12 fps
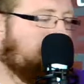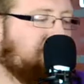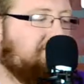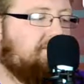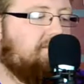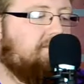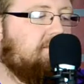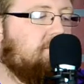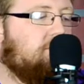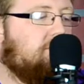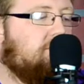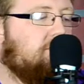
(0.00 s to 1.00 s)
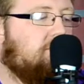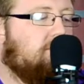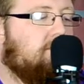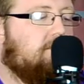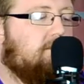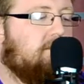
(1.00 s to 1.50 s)
game called
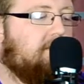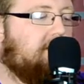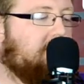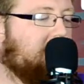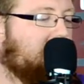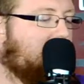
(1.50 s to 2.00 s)
Lovers in a